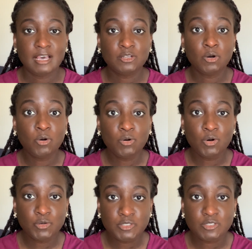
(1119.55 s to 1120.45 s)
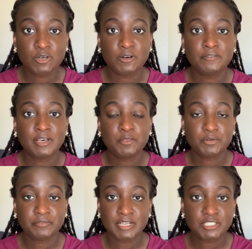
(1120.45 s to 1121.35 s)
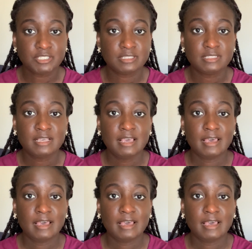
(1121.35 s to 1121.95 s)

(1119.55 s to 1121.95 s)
and a whole host of health professions,